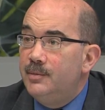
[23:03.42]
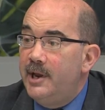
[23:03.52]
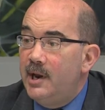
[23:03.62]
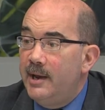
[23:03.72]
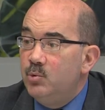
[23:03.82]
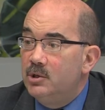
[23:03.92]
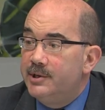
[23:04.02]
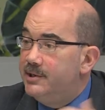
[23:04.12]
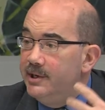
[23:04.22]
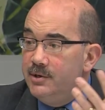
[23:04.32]
I will
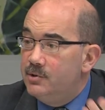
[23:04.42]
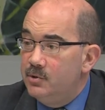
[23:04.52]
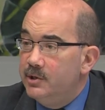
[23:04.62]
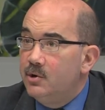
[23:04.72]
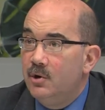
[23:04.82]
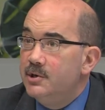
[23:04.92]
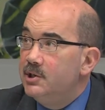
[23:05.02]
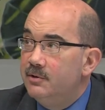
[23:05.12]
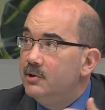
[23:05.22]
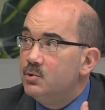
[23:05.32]
continue to encourage
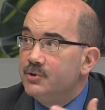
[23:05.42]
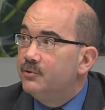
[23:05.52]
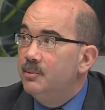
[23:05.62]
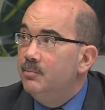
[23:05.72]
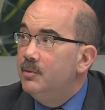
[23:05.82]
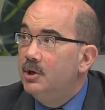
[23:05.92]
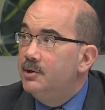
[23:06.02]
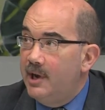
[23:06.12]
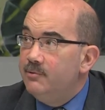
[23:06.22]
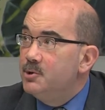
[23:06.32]
individuals from
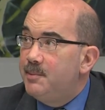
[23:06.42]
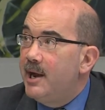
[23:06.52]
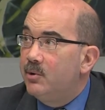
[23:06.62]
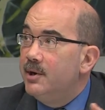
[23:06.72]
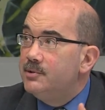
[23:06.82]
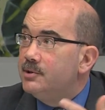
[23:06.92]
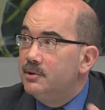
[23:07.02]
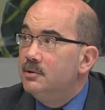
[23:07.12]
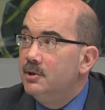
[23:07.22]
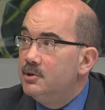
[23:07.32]
diverse backgrounds
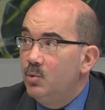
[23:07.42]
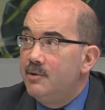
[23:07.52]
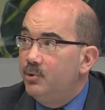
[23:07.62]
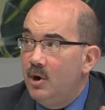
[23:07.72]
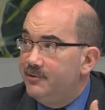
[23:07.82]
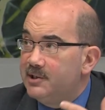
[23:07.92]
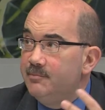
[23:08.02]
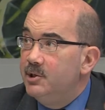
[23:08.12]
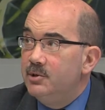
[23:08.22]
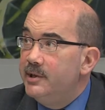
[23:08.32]
to run for office.
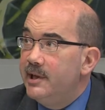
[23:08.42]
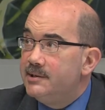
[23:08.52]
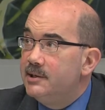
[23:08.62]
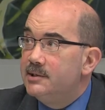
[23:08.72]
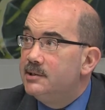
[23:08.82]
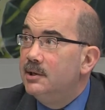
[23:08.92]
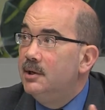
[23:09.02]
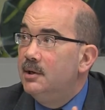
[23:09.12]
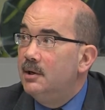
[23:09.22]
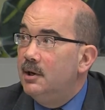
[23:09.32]
I've been doing that since
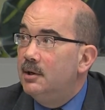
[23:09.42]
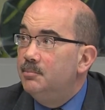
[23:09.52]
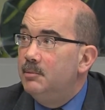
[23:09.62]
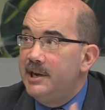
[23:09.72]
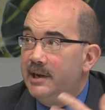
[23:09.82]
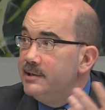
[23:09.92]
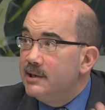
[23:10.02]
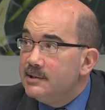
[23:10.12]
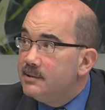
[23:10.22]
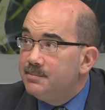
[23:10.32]
my days
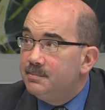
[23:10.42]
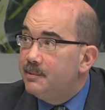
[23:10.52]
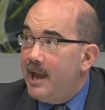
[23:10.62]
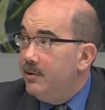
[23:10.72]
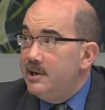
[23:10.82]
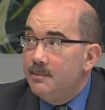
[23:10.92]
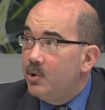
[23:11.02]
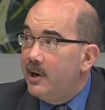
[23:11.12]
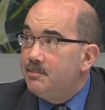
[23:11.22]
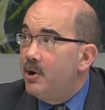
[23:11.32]
as County
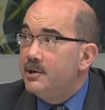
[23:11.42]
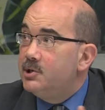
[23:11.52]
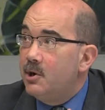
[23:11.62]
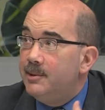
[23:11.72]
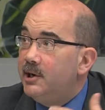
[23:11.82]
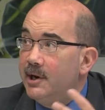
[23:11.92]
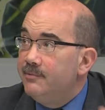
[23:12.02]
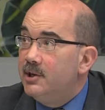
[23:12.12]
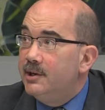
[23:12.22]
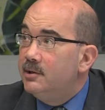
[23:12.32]
Democratic Party chairman, and
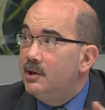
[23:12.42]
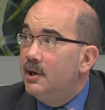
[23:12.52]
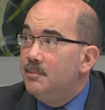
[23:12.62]
I've done it